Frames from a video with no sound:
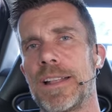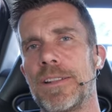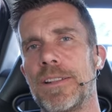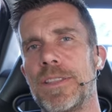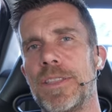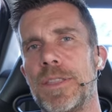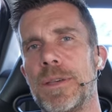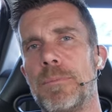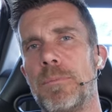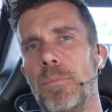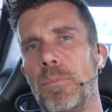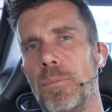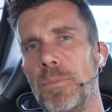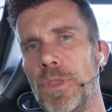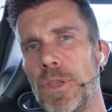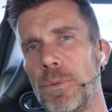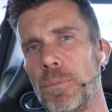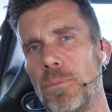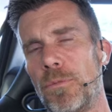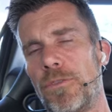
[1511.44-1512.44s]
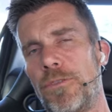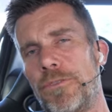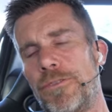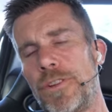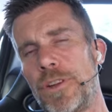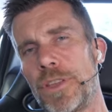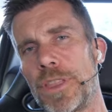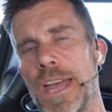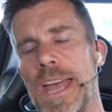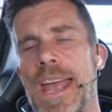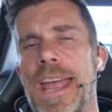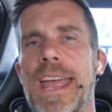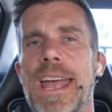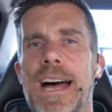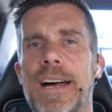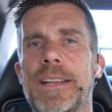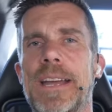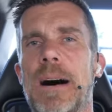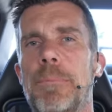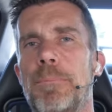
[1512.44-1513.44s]
the further
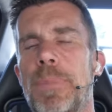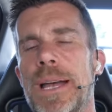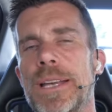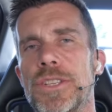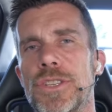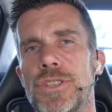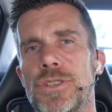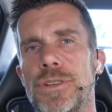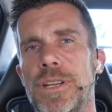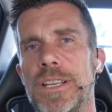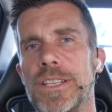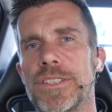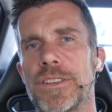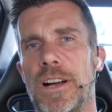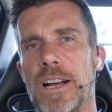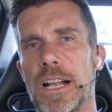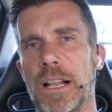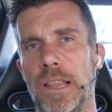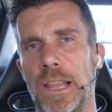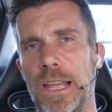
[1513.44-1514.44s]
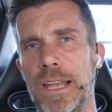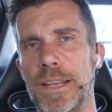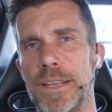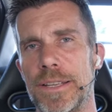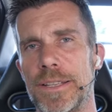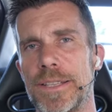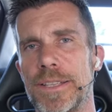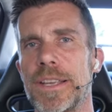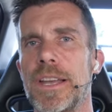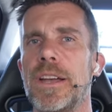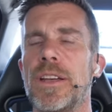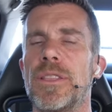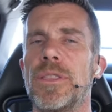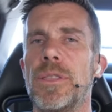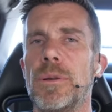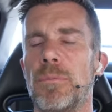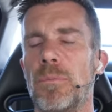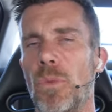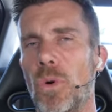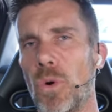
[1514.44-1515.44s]
out our base duty cycle is,
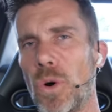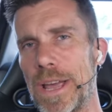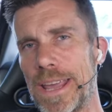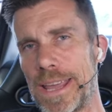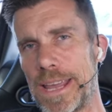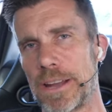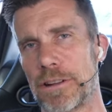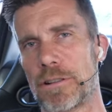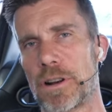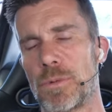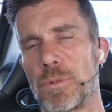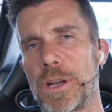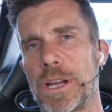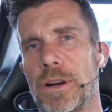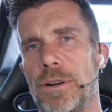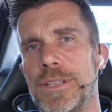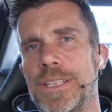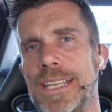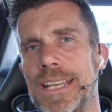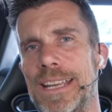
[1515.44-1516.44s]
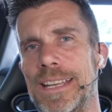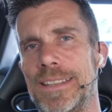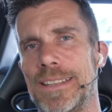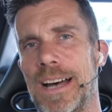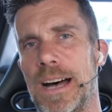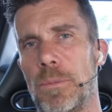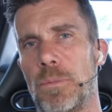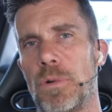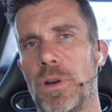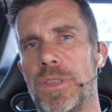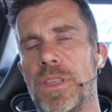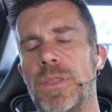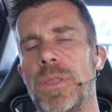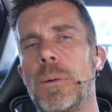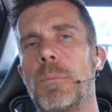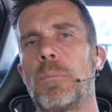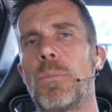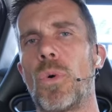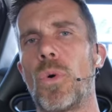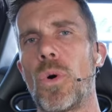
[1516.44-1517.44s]
the more error we're going to end up with, and
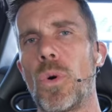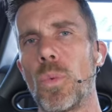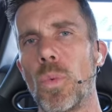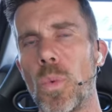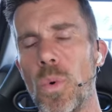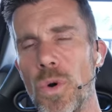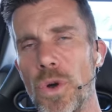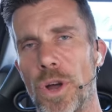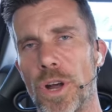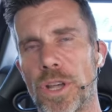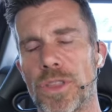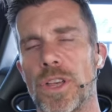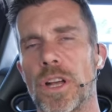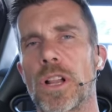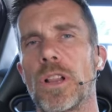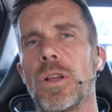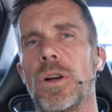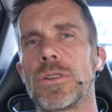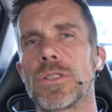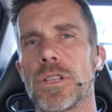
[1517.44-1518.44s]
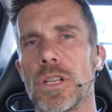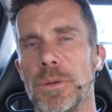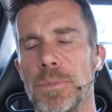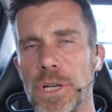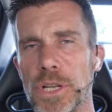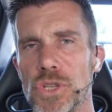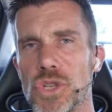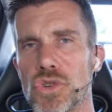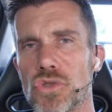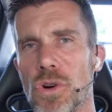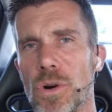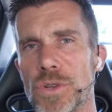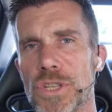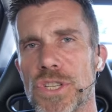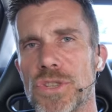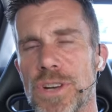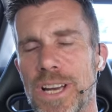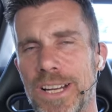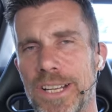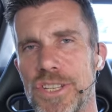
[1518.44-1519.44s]
the more work the closed loop control
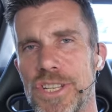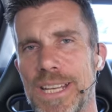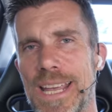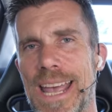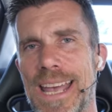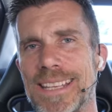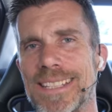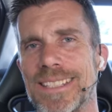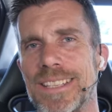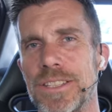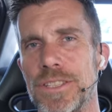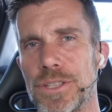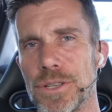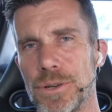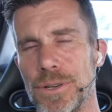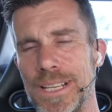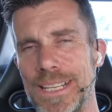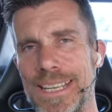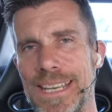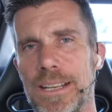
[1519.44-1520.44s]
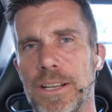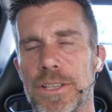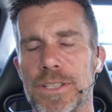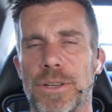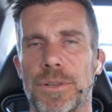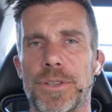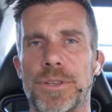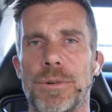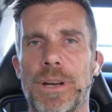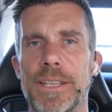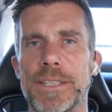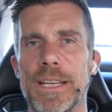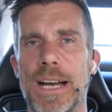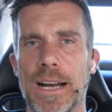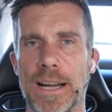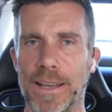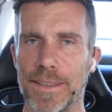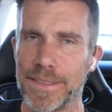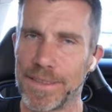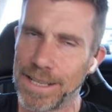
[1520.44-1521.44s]
strategy has to do to get us onto our
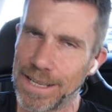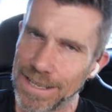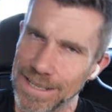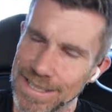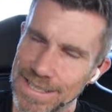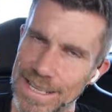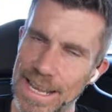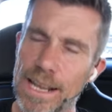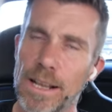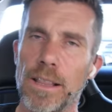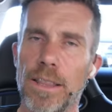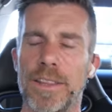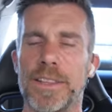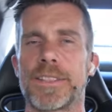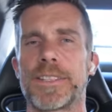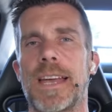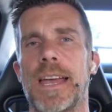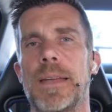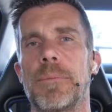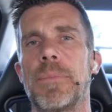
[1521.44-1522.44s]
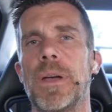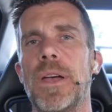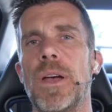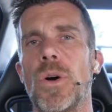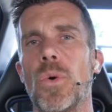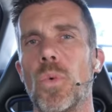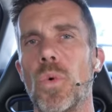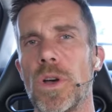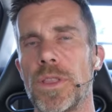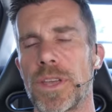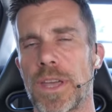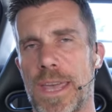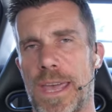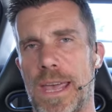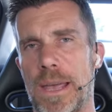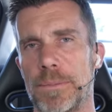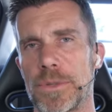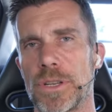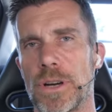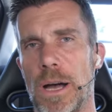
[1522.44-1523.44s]
target. Exactly the same with
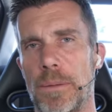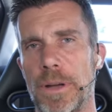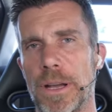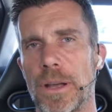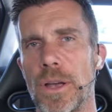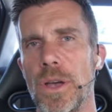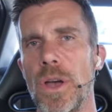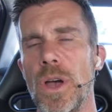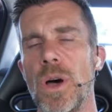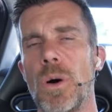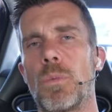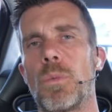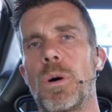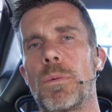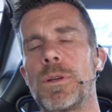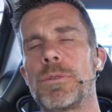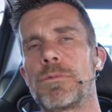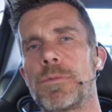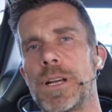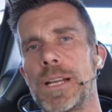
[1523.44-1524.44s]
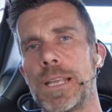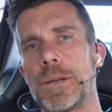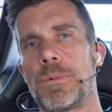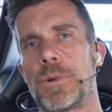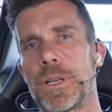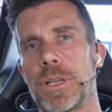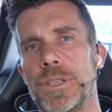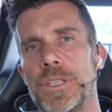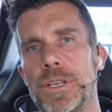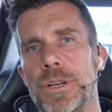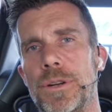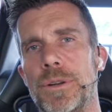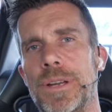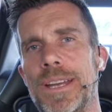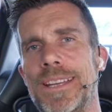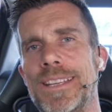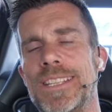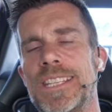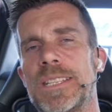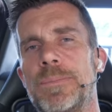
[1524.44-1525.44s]
cam timing. What we really want to do
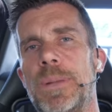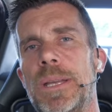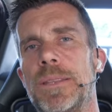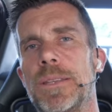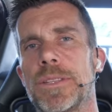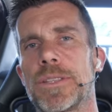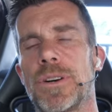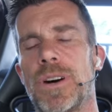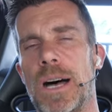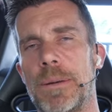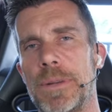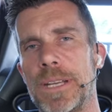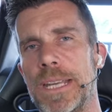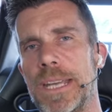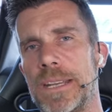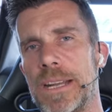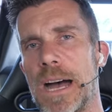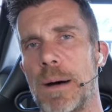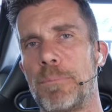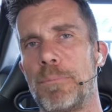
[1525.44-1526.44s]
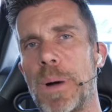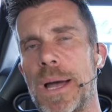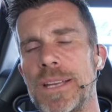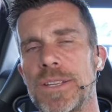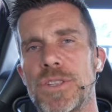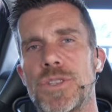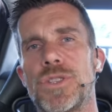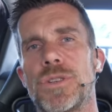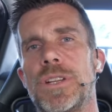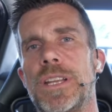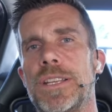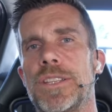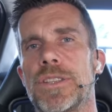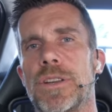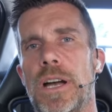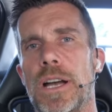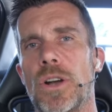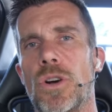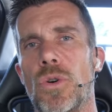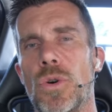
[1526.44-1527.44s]
is spend the time and get our base duty
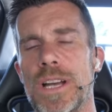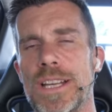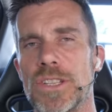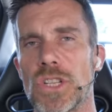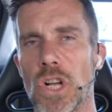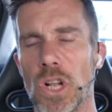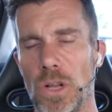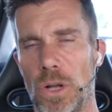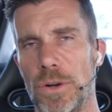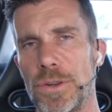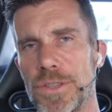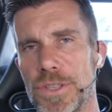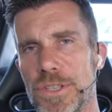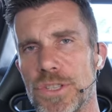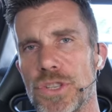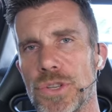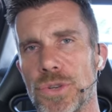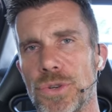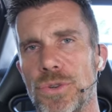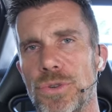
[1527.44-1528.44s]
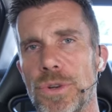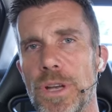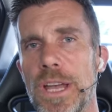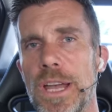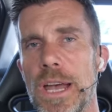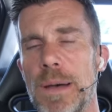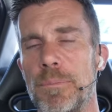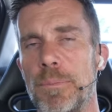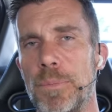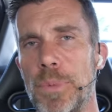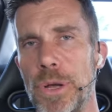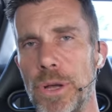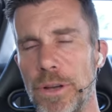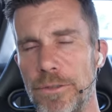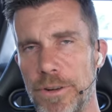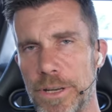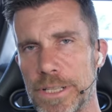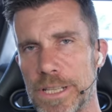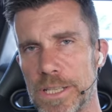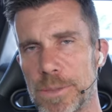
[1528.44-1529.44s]
cycle as close to
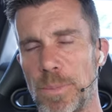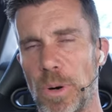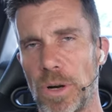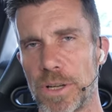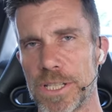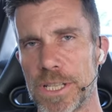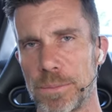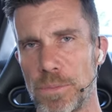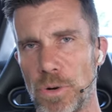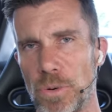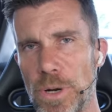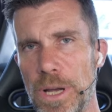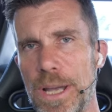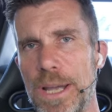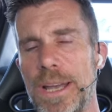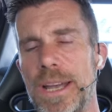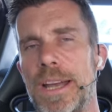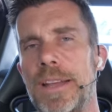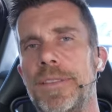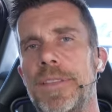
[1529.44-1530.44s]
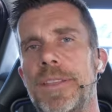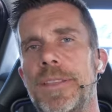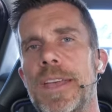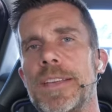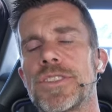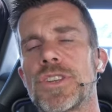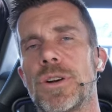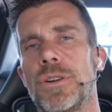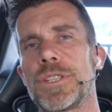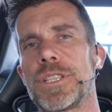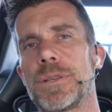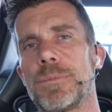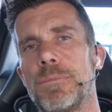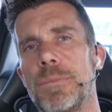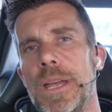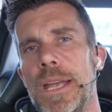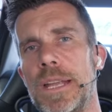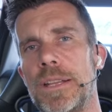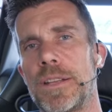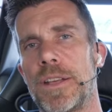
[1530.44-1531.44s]
perfect as possible, and then that's going to
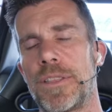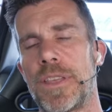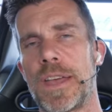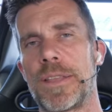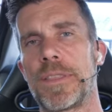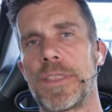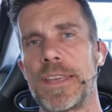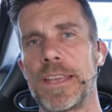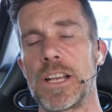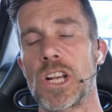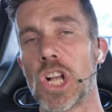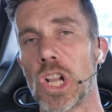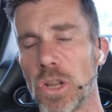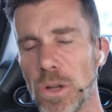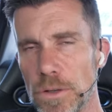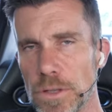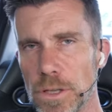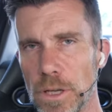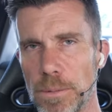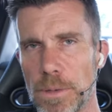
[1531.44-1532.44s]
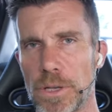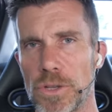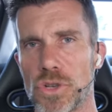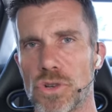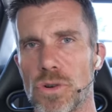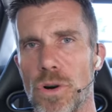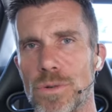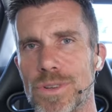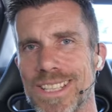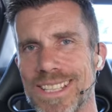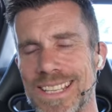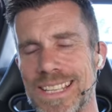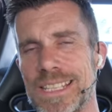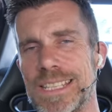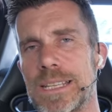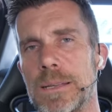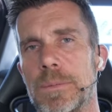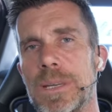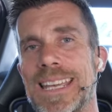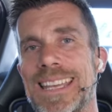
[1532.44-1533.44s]
mean that the closed loop control
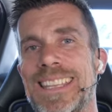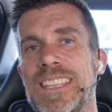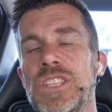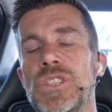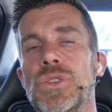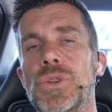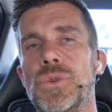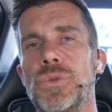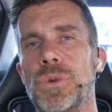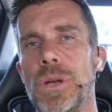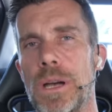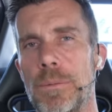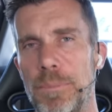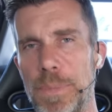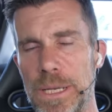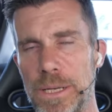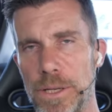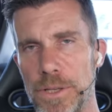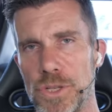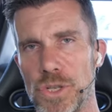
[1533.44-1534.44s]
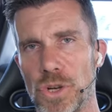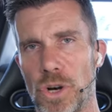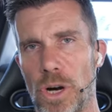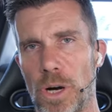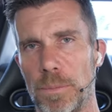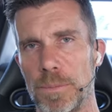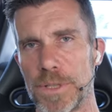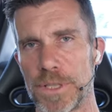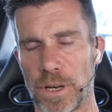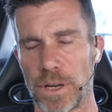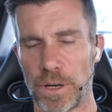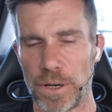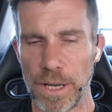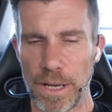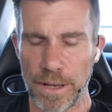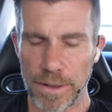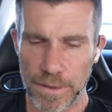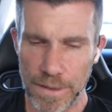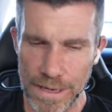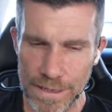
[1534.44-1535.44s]
system can do a better job. So
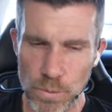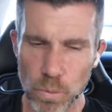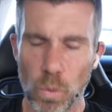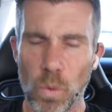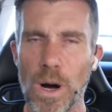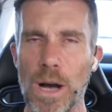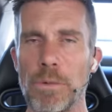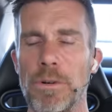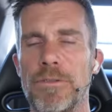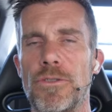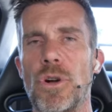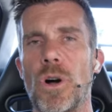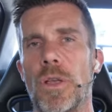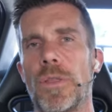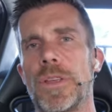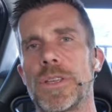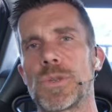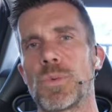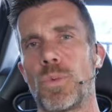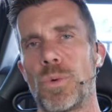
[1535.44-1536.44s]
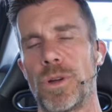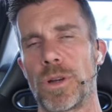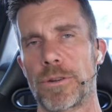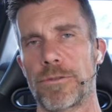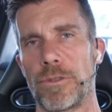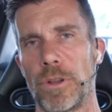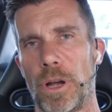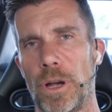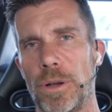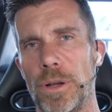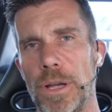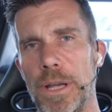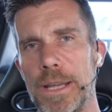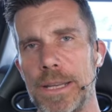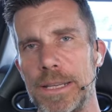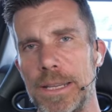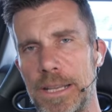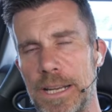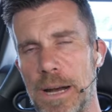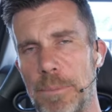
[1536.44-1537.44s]
that's why we've got this workflow.
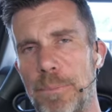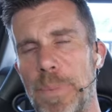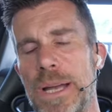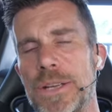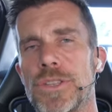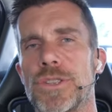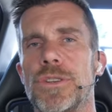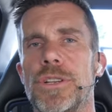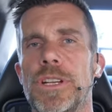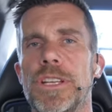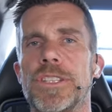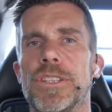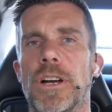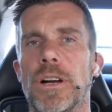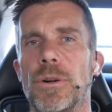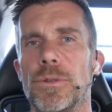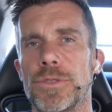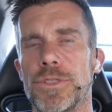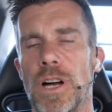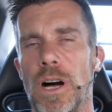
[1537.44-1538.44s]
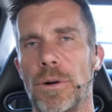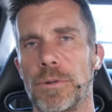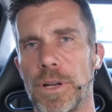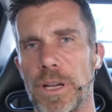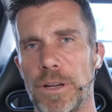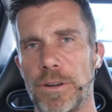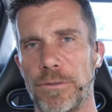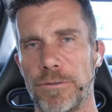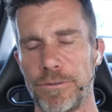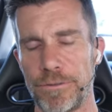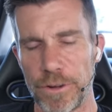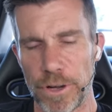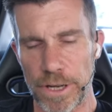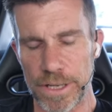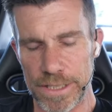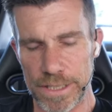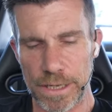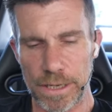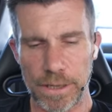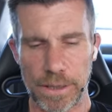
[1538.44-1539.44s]
Get our base duty cycle dialed in
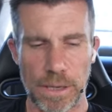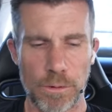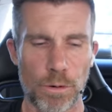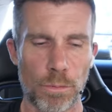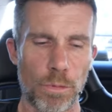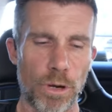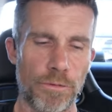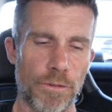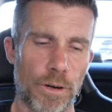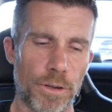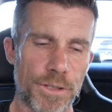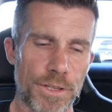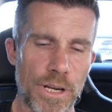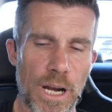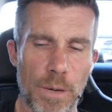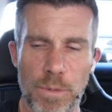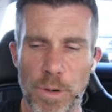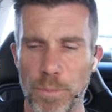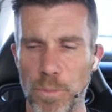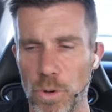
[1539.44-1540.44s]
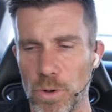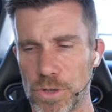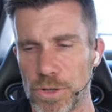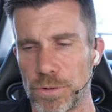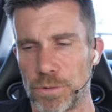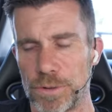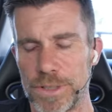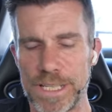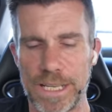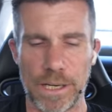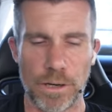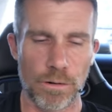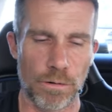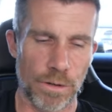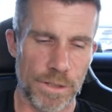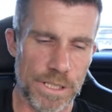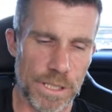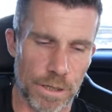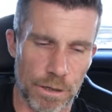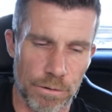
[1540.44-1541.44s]
first, then we'll move on to our proportional, integral
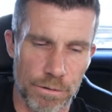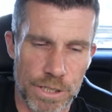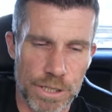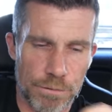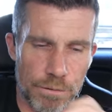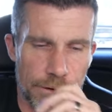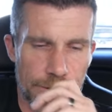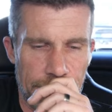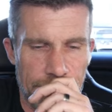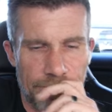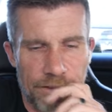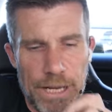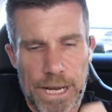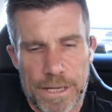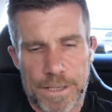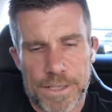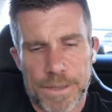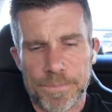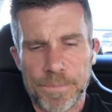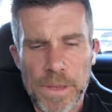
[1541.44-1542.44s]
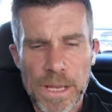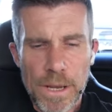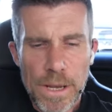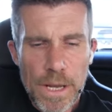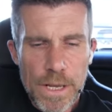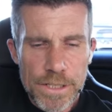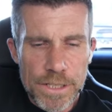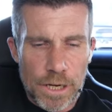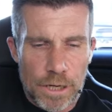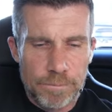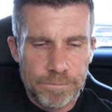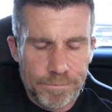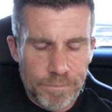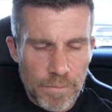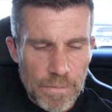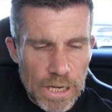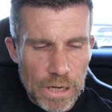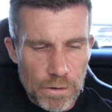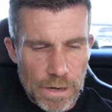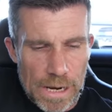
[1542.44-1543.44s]
and derivative gains. So
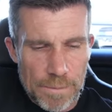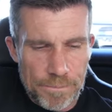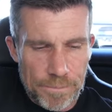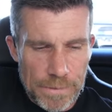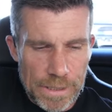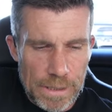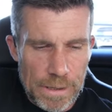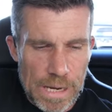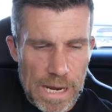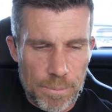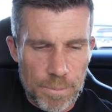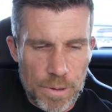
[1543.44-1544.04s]
all right, our